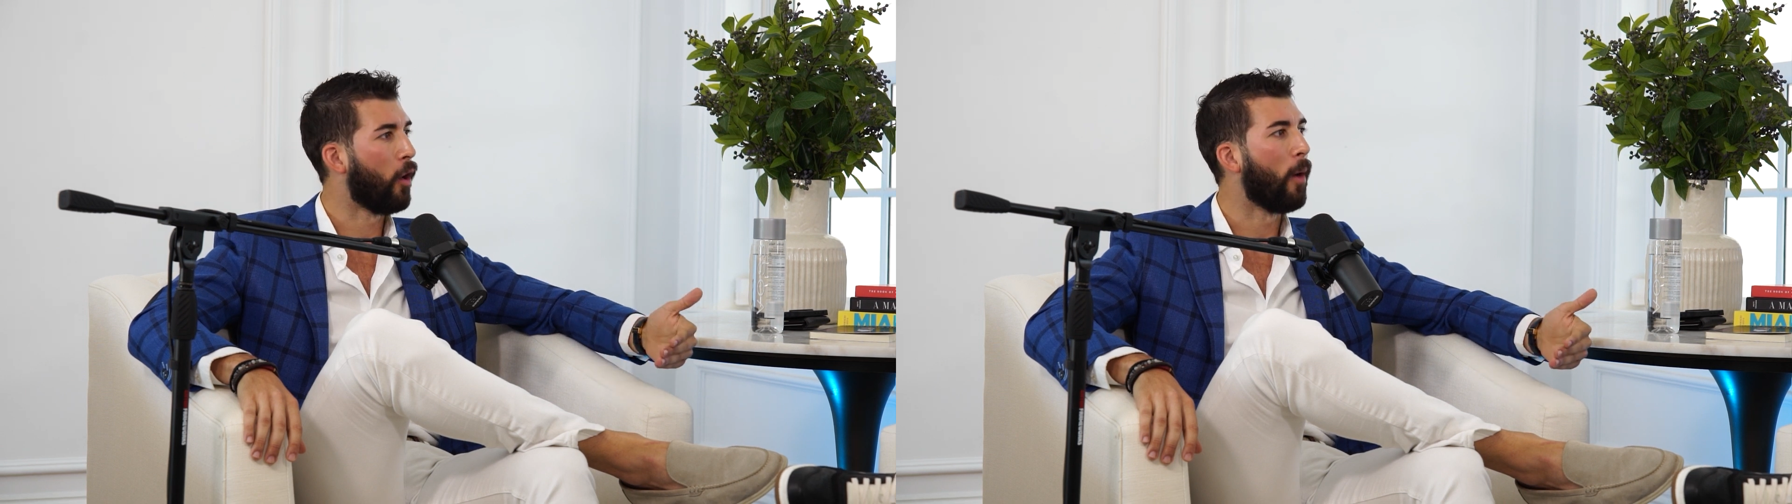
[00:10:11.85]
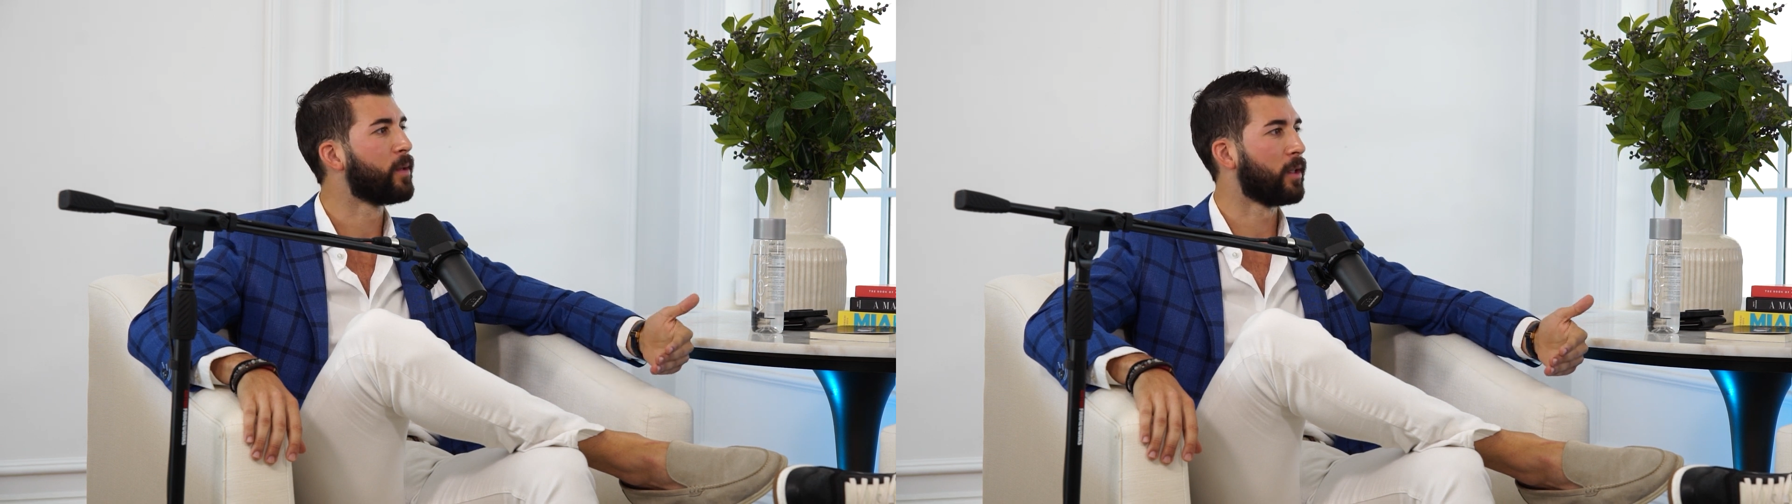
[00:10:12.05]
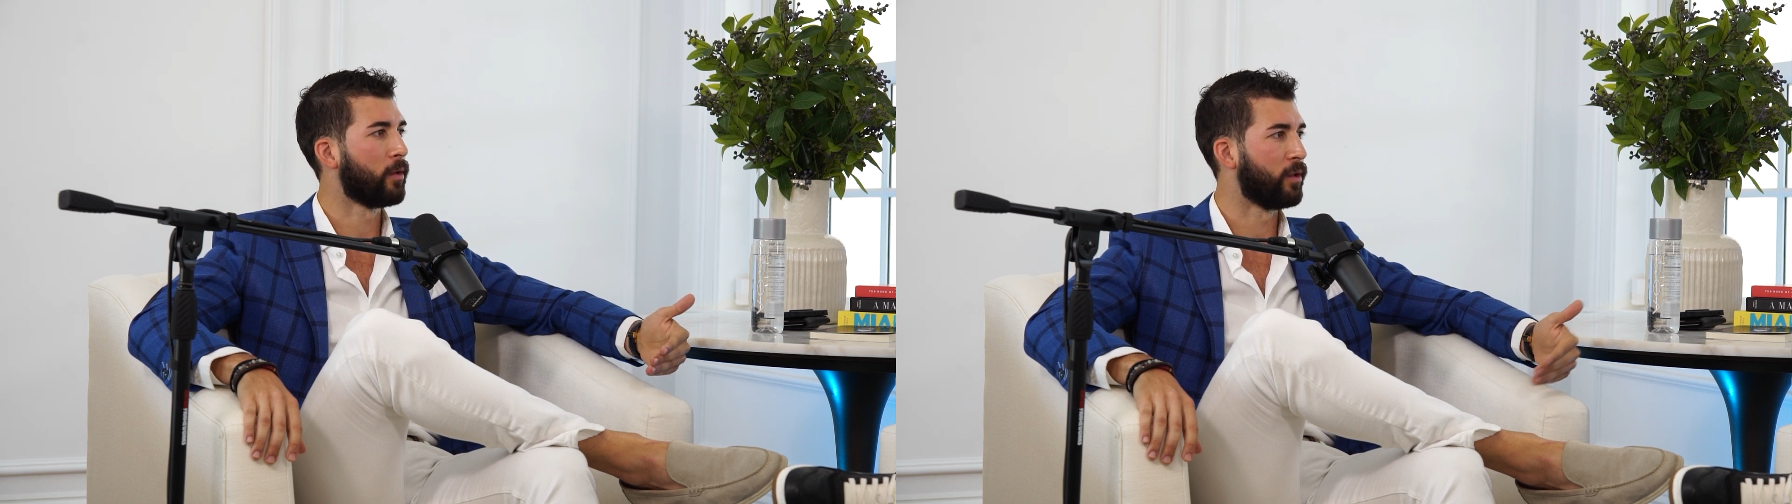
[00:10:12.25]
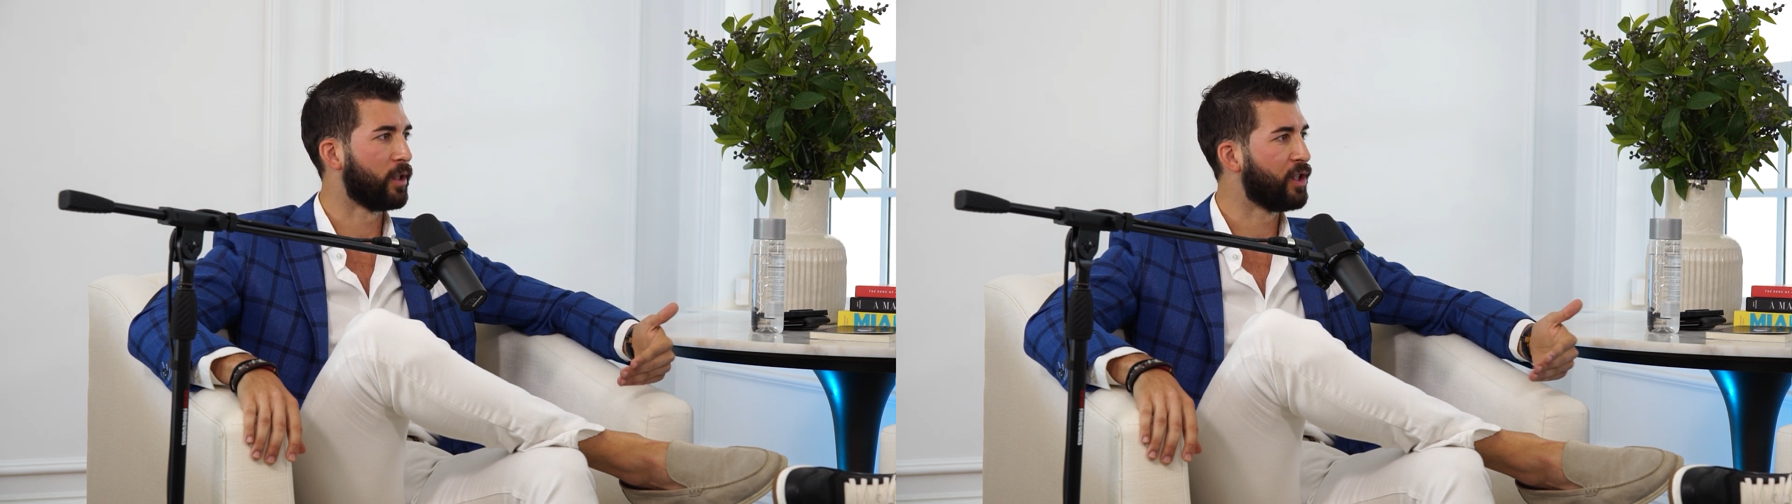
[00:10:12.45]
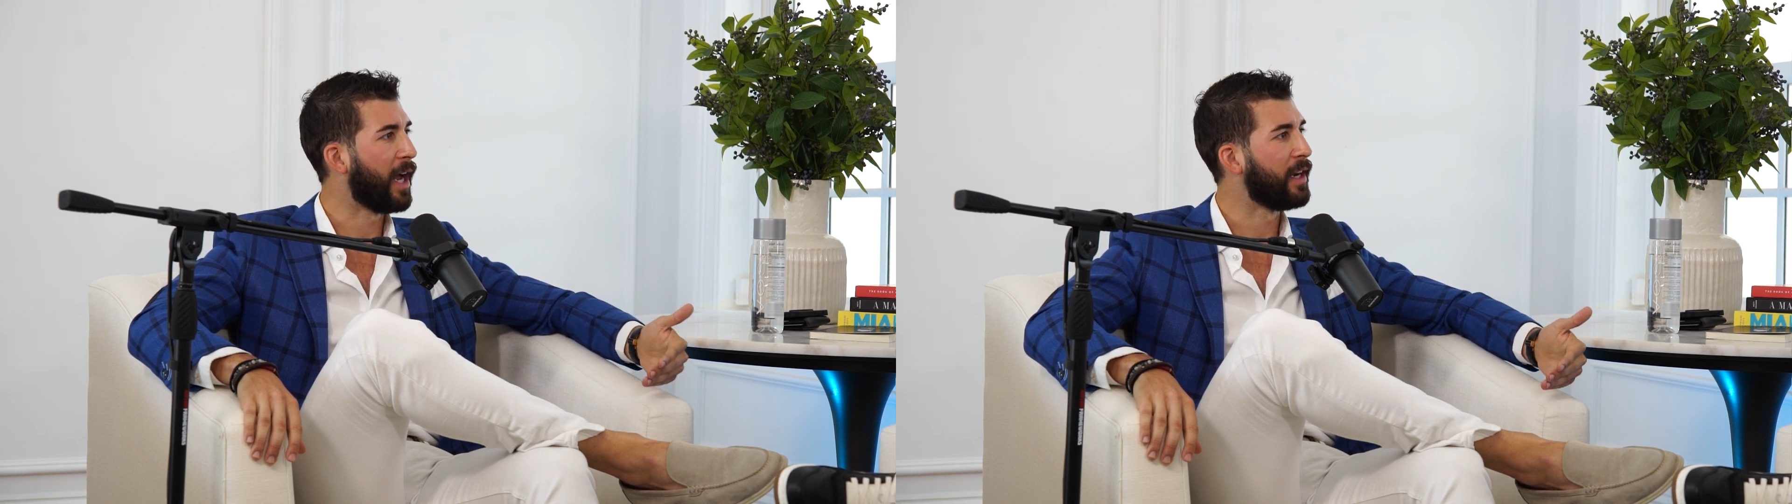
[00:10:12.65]
obstacles
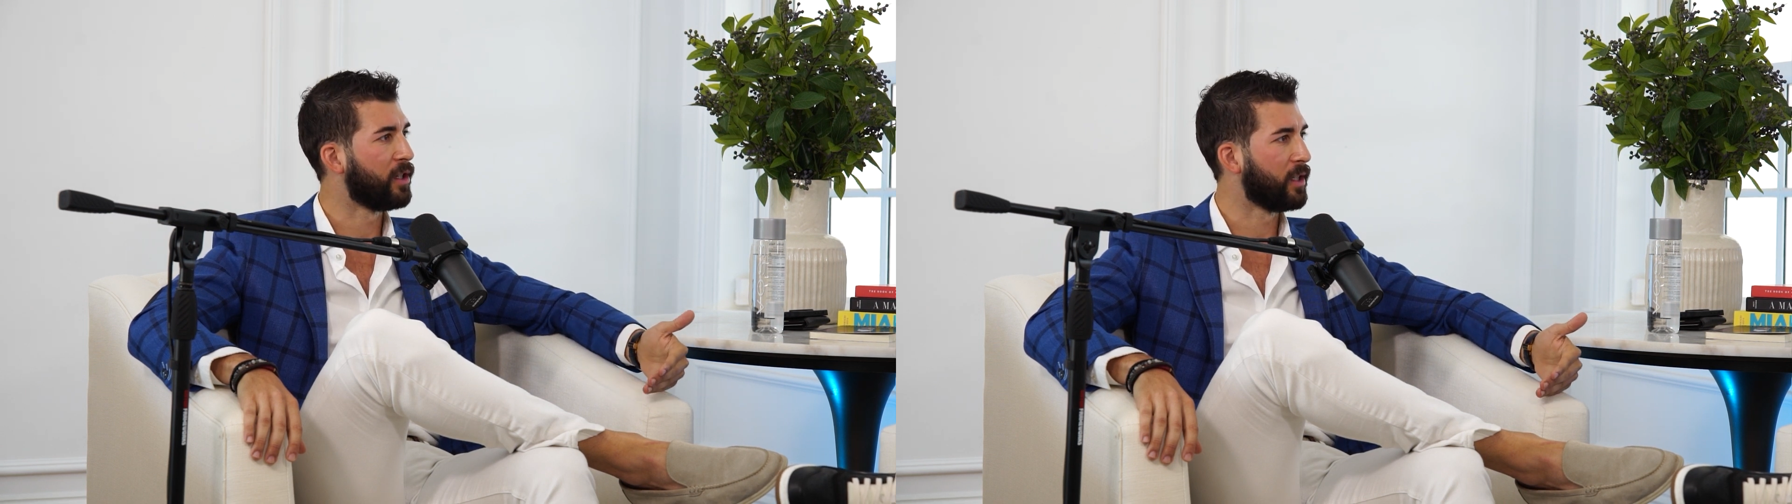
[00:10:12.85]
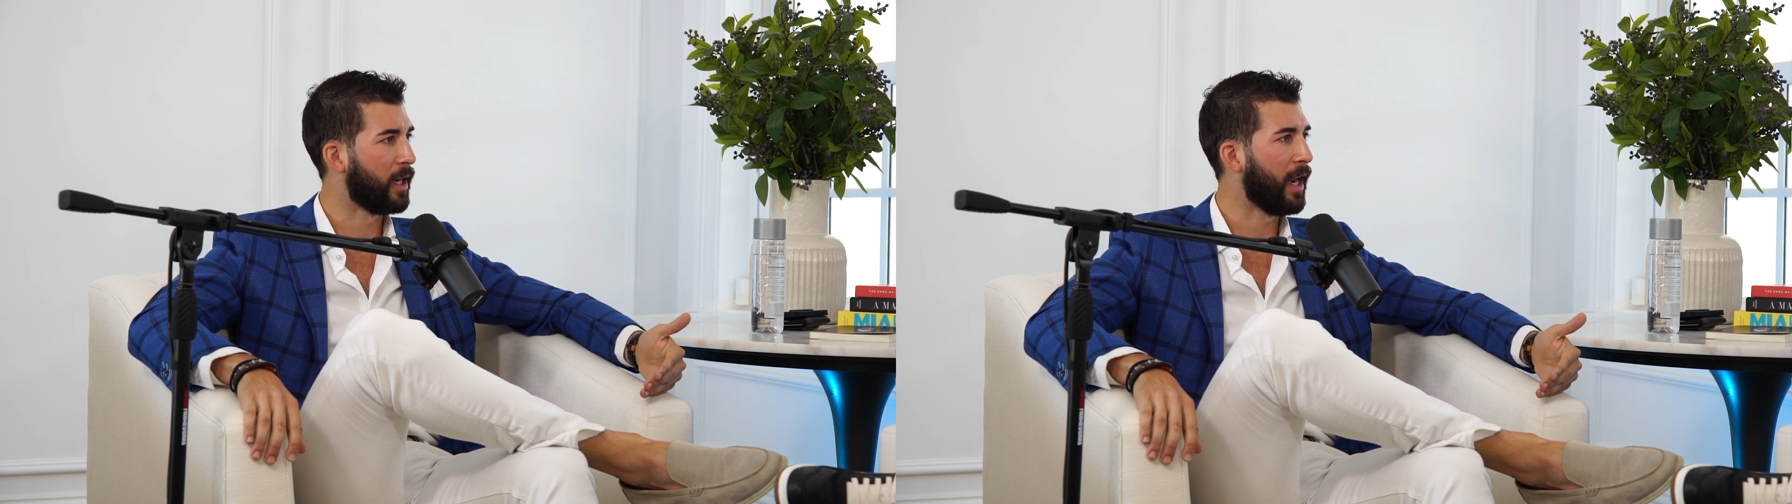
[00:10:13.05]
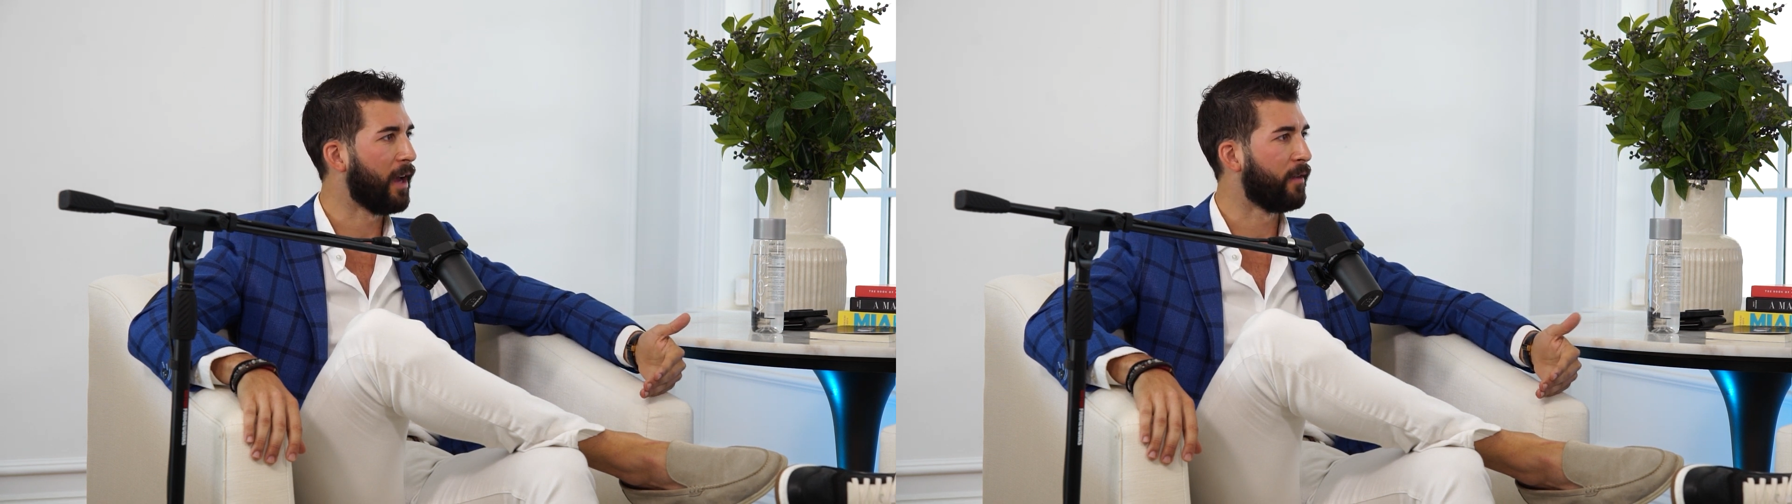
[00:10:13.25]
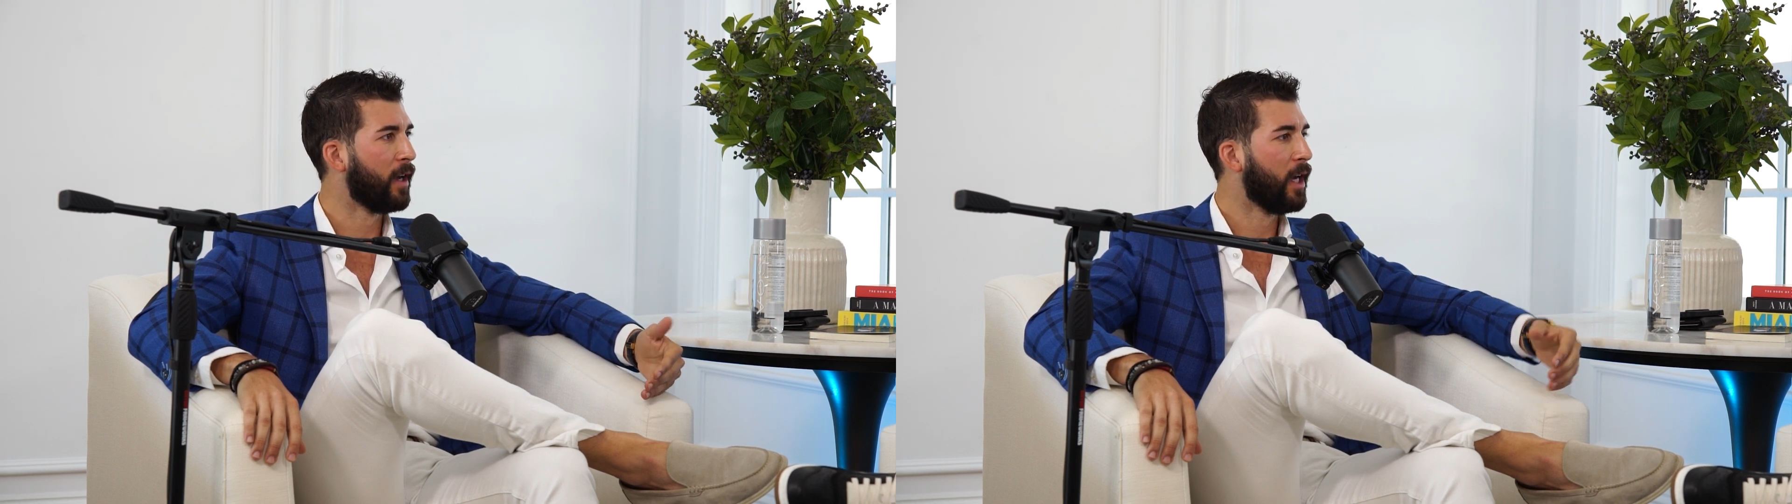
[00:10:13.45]
and challenges in life.